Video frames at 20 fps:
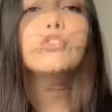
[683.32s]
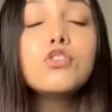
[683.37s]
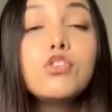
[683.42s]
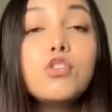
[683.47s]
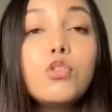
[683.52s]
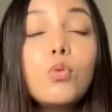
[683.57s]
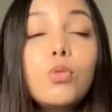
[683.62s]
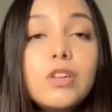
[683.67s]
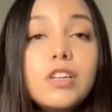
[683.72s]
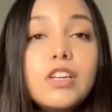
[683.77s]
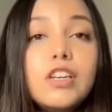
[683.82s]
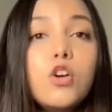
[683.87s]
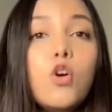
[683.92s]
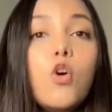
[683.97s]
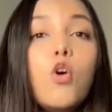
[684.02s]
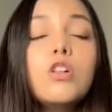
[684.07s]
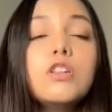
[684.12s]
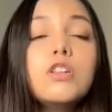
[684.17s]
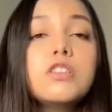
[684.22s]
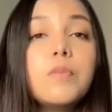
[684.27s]
Slowly,
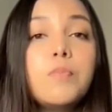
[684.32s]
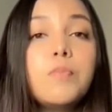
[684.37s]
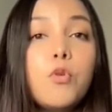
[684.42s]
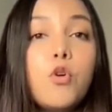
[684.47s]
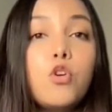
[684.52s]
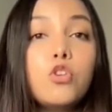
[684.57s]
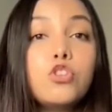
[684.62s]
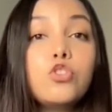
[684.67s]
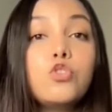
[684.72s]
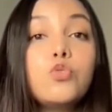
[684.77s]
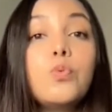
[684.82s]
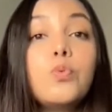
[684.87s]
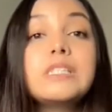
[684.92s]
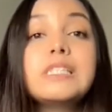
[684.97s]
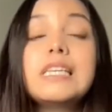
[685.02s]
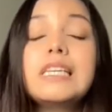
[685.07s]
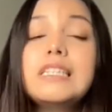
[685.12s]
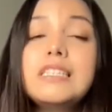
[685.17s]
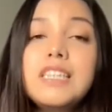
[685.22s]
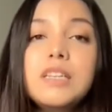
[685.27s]
all support
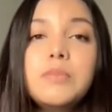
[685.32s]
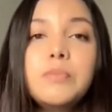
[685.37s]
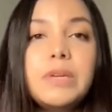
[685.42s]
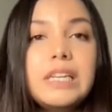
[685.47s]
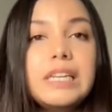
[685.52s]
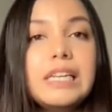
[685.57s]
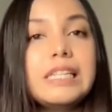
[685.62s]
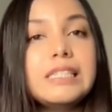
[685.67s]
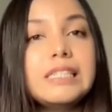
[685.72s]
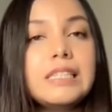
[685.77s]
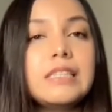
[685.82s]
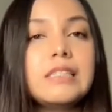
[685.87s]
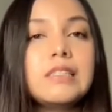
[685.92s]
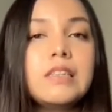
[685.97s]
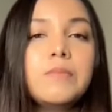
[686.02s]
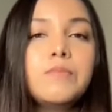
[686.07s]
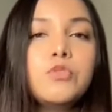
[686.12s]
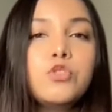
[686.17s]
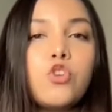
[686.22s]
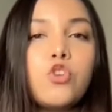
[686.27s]
towards Indian medical
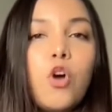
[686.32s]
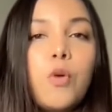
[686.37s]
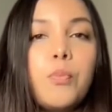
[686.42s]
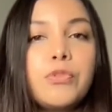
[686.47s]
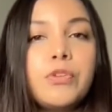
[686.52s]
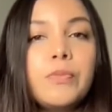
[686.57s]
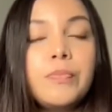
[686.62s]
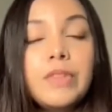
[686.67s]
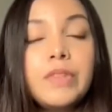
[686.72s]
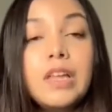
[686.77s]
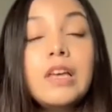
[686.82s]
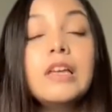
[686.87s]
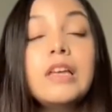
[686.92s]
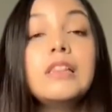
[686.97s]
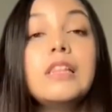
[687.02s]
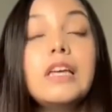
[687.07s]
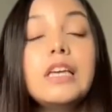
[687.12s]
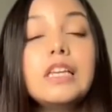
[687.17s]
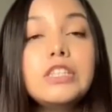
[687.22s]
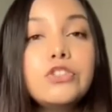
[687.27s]
system stopped.
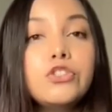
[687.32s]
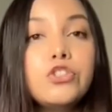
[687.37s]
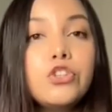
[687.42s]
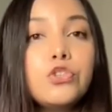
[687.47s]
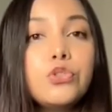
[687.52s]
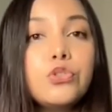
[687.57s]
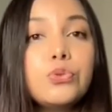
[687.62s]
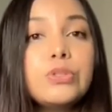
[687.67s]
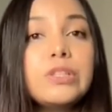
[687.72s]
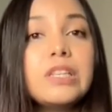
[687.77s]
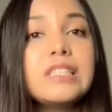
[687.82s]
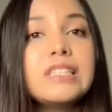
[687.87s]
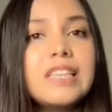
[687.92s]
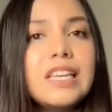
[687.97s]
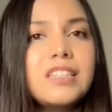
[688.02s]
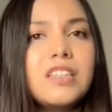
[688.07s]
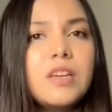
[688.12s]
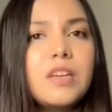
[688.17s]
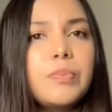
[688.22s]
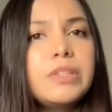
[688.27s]
The institutes
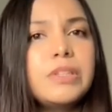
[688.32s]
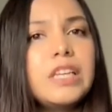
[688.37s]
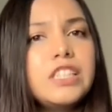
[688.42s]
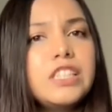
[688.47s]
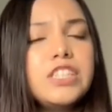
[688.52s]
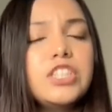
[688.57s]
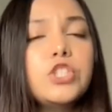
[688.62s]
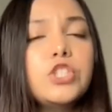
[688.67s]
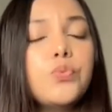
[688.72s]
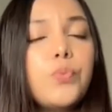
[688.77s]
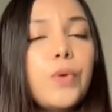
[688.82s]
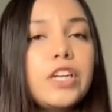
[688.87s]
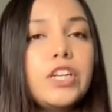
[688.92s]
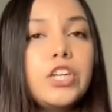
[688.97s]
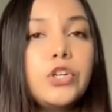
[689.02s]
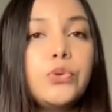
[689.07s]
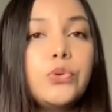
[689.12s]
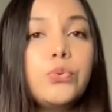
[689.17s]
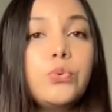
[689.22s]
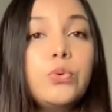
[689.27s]
set up in
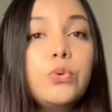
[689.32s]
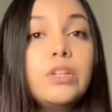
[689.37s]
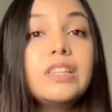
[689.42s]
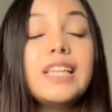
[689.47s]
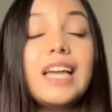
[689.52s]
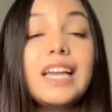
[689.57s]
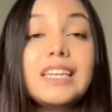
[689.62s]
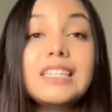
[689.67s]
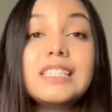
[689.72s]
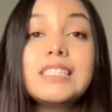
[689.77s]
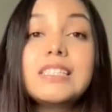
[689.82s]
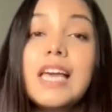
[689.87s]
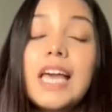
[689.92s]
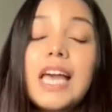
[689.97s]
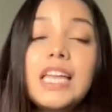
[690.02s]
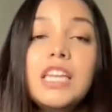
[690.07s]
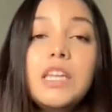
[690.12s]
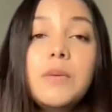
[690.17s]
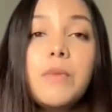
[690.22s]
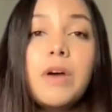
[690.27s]
1822, that is the
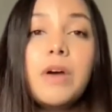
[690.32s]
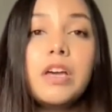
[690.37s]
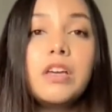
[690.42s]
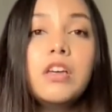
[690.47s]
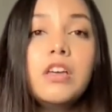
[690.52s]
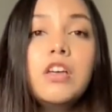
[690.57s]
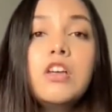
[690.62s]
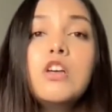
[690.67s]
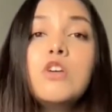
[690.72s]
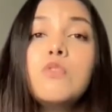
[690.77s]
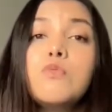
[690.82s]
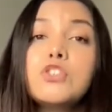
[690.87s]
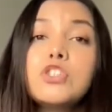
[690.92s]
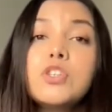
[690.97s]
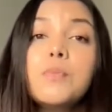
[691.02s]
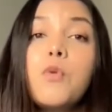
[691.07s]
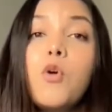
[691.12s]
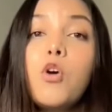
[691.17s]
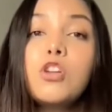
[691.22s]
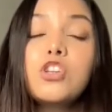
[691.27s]
NMI, was
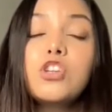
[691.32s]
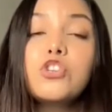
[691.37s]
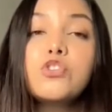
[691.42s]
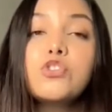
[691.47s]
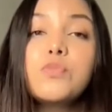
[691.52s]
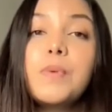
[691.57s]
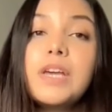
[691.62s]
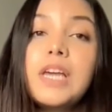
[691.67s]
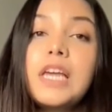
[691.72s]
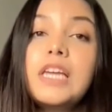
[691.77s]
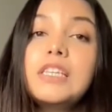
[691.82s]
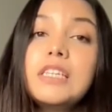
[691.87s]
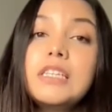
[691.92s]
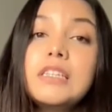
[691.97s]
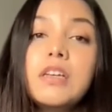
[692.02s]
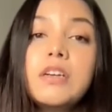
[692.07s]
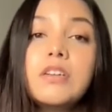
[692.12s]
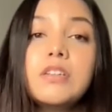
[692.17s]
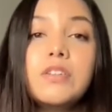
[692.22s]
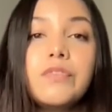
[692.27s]
abolished by
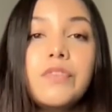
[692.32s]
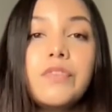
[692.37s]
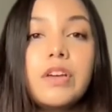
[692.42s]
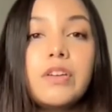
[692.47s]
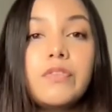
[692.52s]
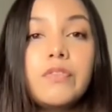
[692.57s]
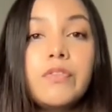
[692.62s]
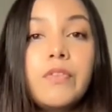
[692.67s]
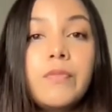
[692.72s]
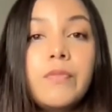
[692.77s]
1835.